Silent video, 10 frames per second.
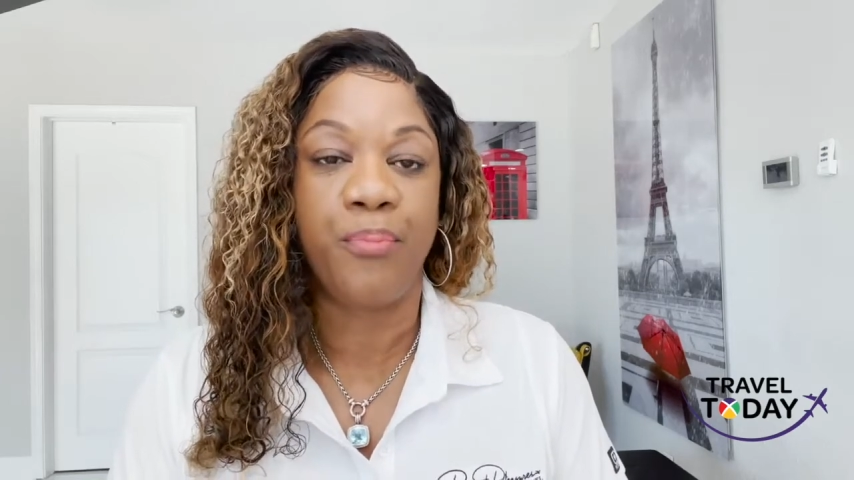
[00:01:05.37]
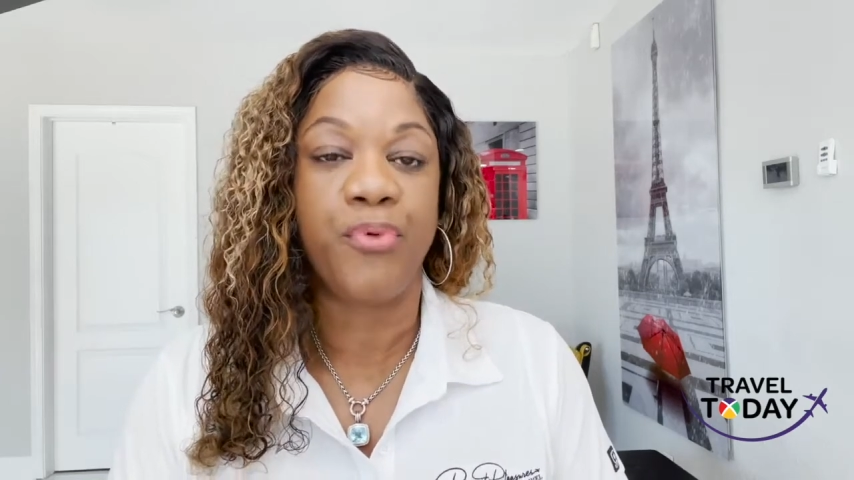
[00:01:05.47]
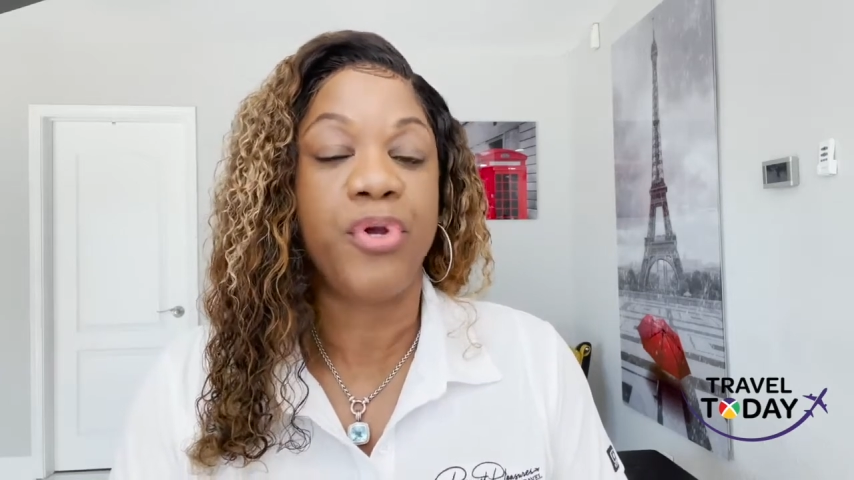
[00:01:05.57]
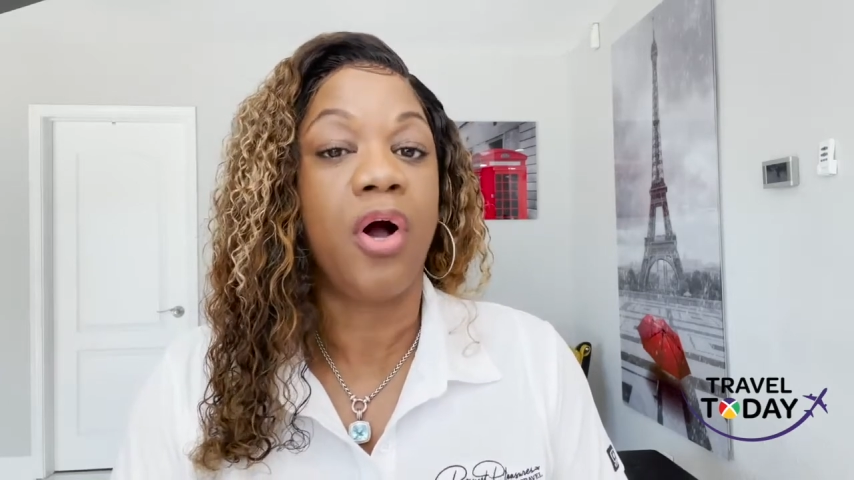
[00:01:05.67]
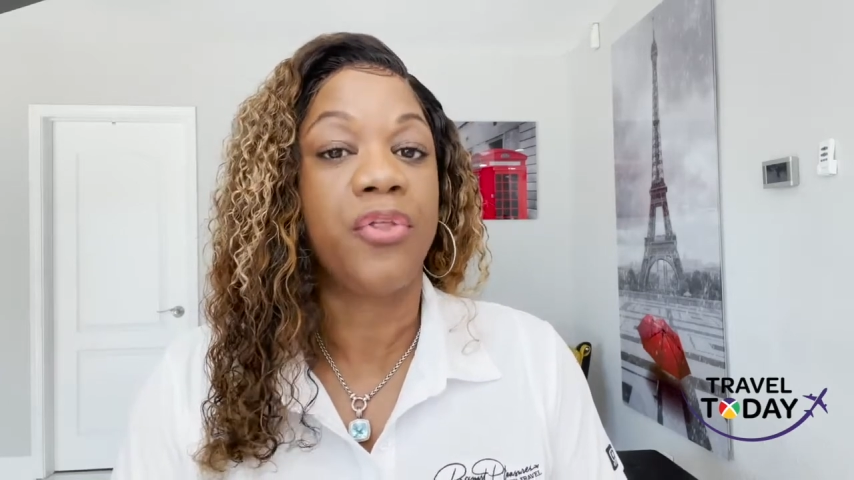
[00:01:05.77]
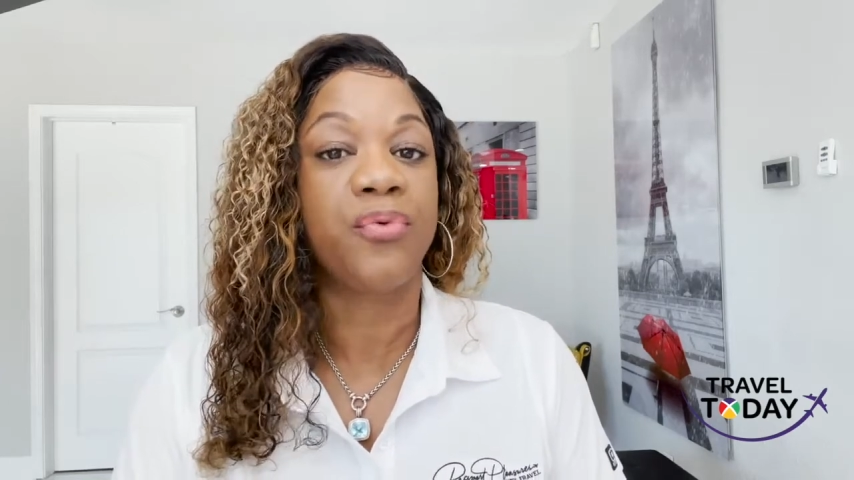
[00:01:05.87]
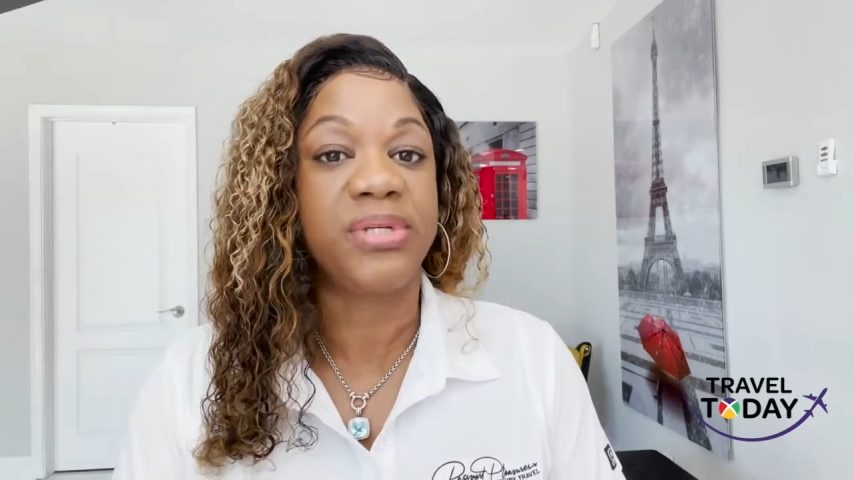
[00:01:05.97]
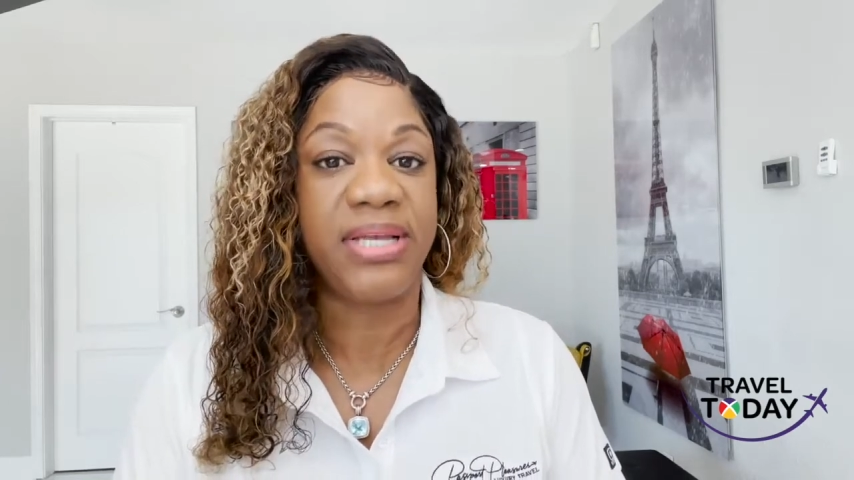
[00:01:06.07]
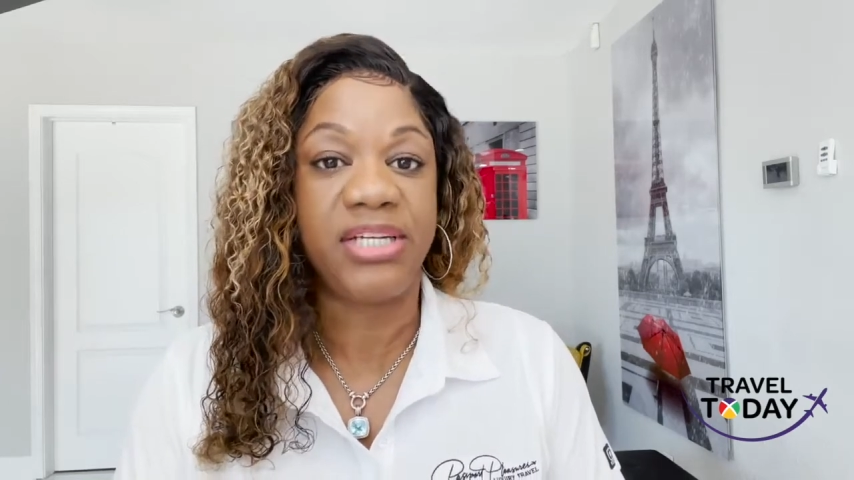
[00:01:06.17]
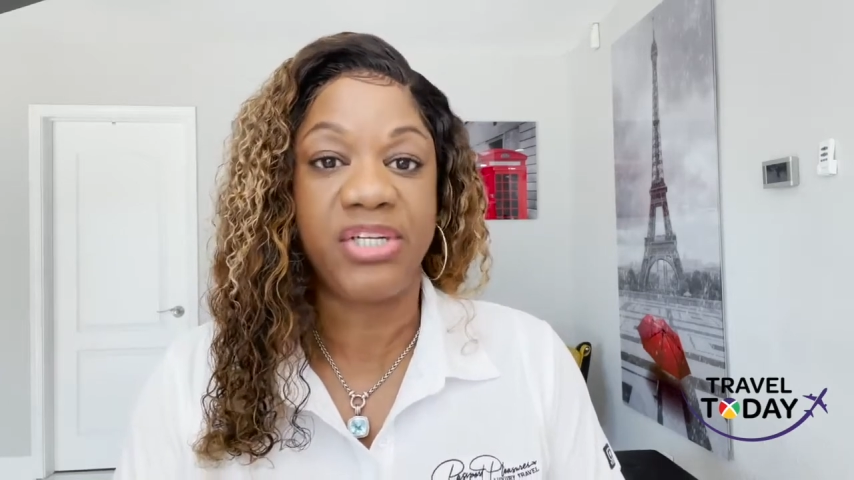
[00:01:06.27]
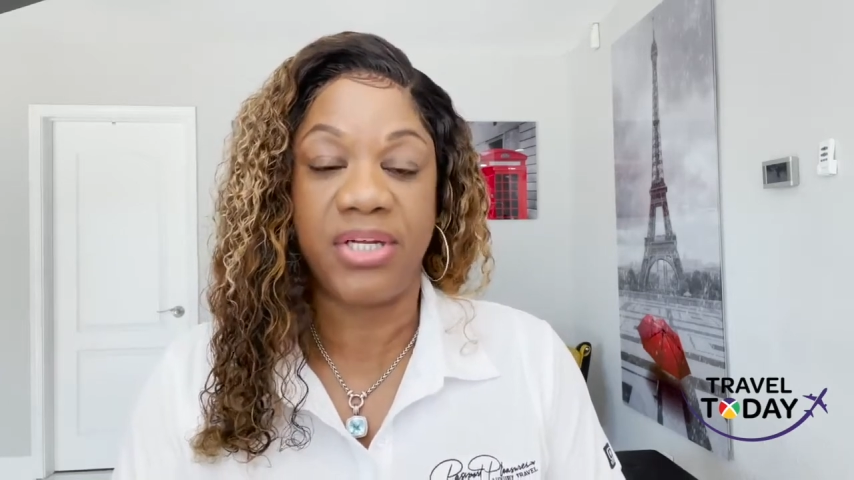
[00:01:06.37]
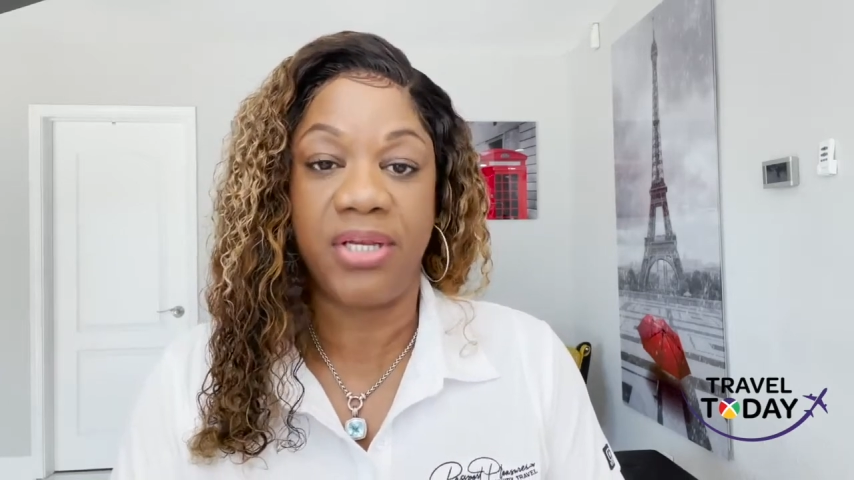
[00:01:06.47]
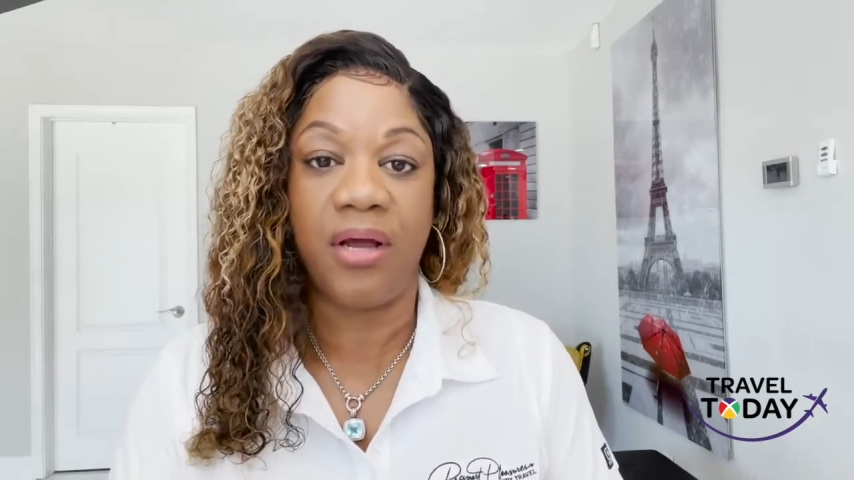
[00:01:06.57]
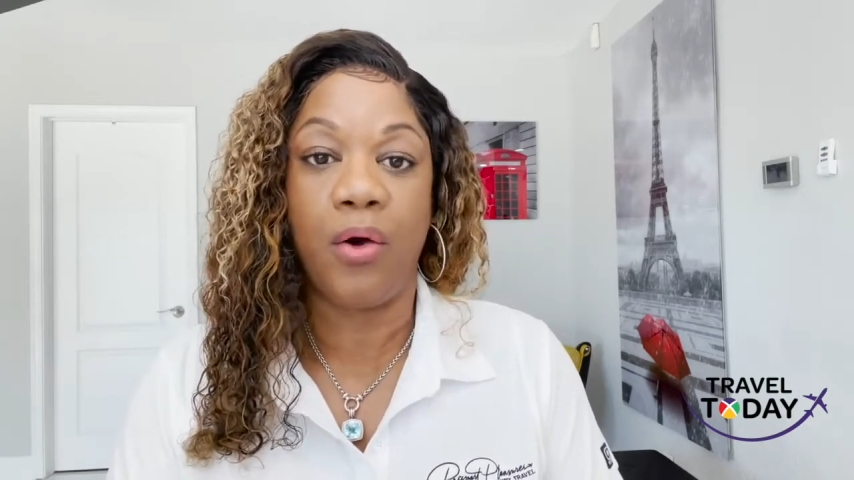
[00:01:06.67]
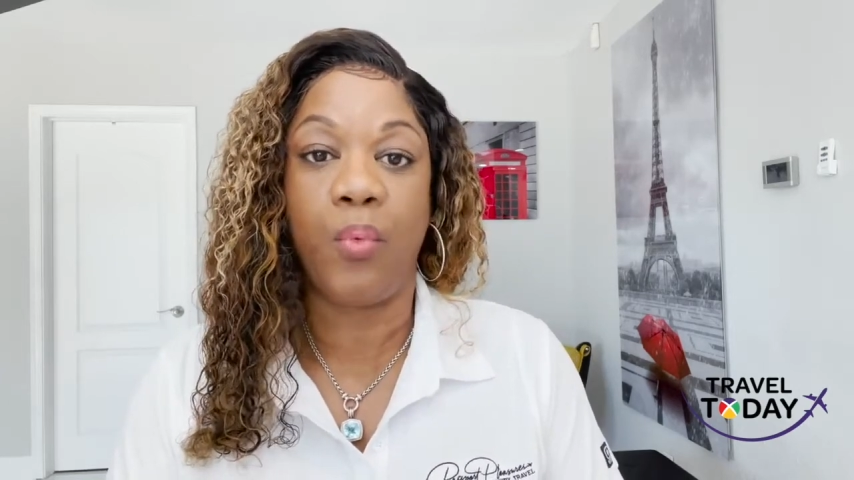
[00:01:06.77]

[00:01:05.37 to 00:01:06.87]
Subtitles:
pre-authorization